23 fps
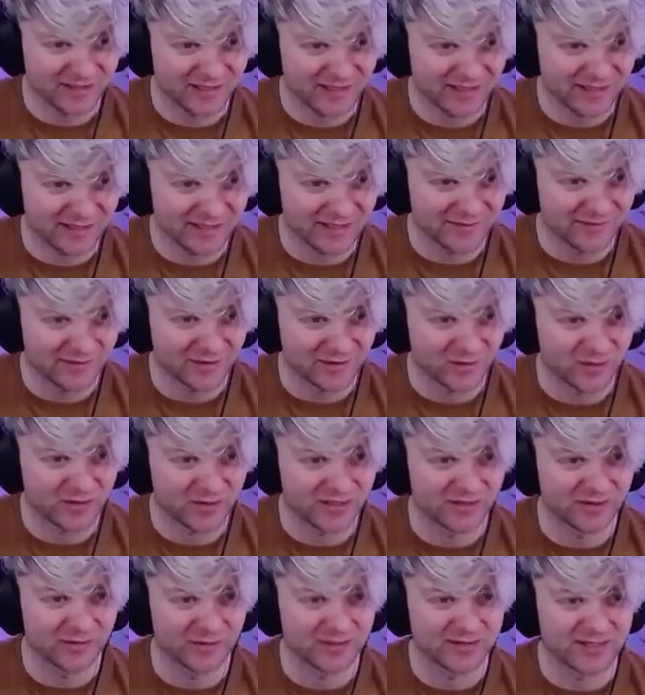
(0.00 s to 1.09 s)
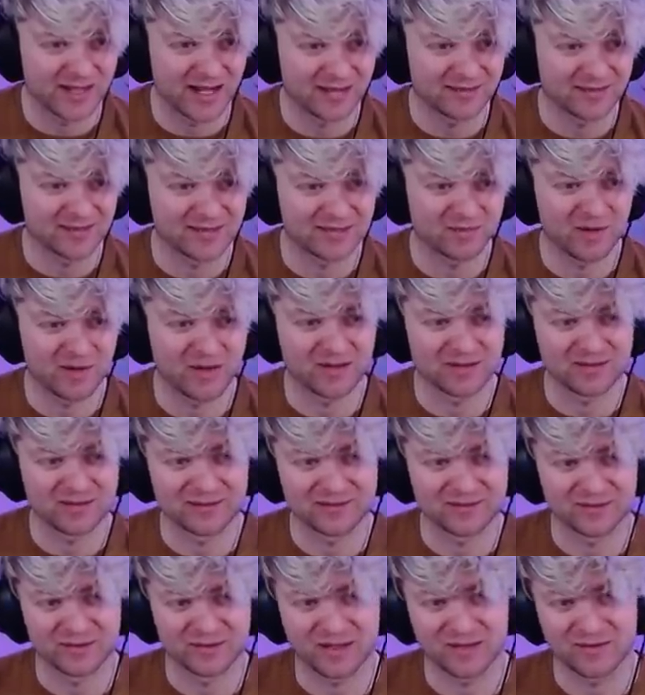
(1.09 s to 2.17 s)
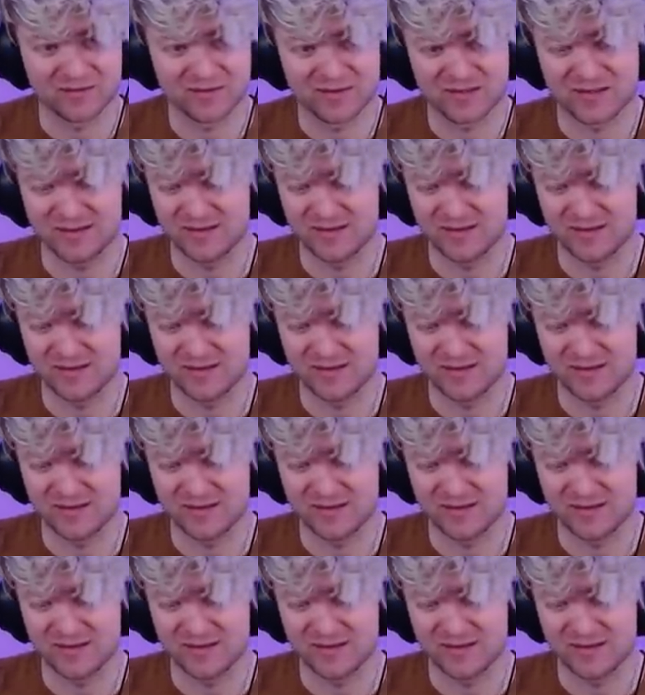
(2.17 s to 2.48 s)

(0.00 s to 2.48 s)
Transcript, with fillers: can't even go here to attack this pawn. Okay, I'm just